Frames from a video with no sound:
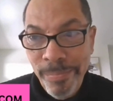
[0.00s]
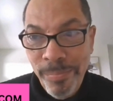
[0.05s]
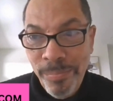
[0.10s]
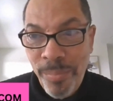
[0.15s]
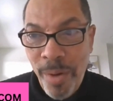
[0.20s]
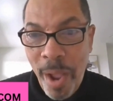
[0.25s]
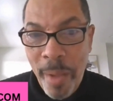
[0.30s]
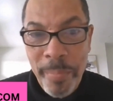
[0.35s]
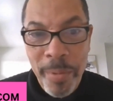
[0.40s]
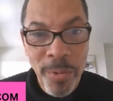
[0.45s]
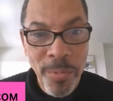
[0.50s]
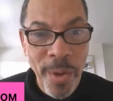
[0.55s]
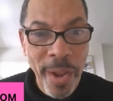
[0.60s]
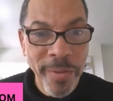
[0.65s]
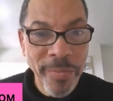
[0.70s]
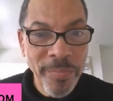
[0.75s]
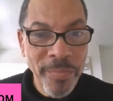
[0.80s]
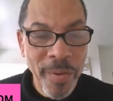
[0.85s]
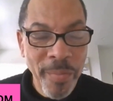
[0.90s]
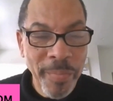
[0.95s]
probably been
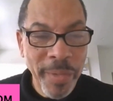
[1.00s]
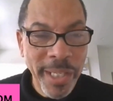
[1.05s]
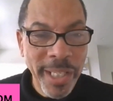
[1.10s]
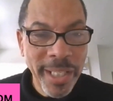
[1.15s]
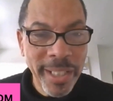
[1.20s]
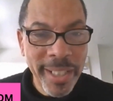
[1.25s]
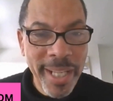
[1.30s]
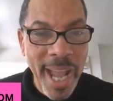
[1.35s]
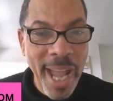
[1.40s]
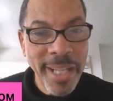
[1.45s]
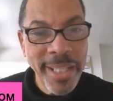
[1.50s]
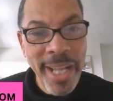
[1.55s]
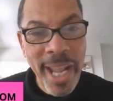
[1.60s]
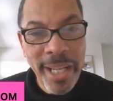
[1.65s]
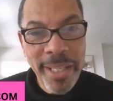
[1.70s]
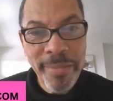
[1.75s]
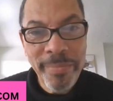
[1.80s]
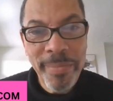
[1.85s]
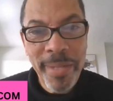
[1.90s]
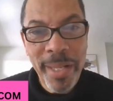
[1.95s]
waiting for me to
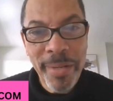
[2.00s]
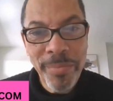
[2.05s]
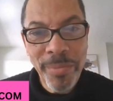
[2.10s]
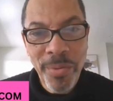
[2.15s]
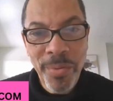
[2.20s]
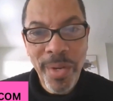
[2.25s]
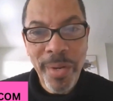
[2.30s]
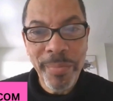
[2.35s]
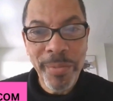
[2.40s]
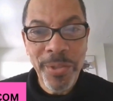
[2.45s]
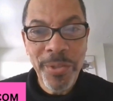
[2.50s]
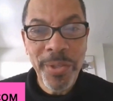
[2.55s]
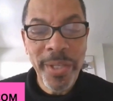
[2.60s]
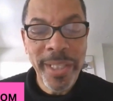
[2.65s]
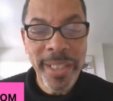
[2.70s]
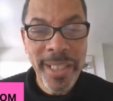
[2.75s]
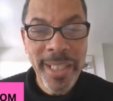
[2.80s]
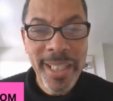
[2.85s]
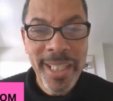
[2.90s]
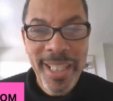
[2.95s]
contact them and know what I'm
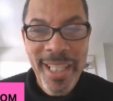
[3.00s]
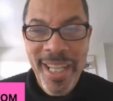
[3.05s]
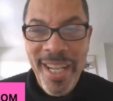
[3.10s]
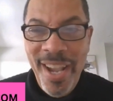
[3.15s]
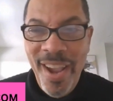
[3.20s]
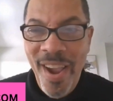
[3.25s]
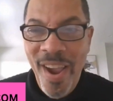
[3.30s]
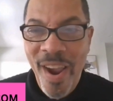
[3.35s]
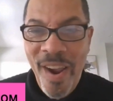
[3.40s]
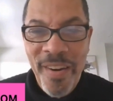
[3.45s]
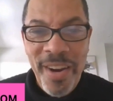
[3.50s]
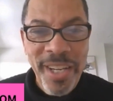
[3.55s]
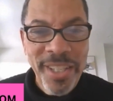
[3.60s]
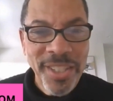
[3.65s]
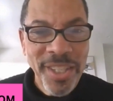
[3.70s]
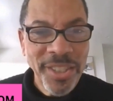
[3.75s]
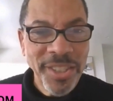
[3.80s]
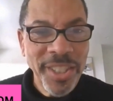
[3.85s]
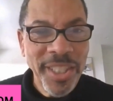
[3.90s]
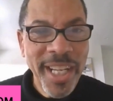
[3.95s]
doing. All
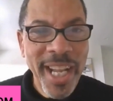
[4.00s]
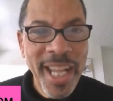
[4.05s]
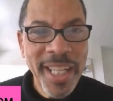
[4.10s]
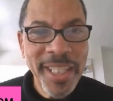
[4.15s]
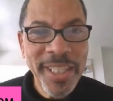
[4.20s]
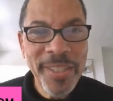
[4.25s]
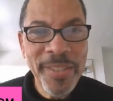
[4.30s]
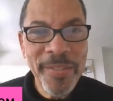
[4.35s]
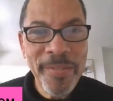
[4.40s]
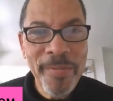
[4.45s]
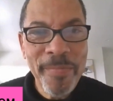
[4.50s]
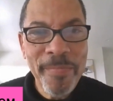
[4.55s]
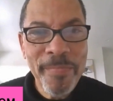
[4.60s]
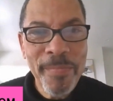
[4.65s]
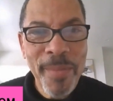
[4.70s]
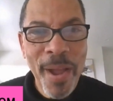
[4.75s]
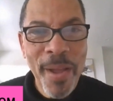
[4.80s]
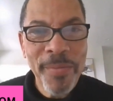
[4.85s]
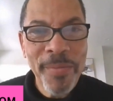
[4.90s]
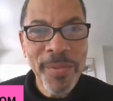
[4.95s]
right, talk to you guys soon.
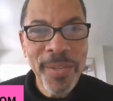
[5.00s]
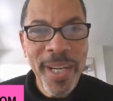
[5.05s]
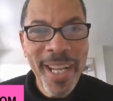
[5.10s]
Bye for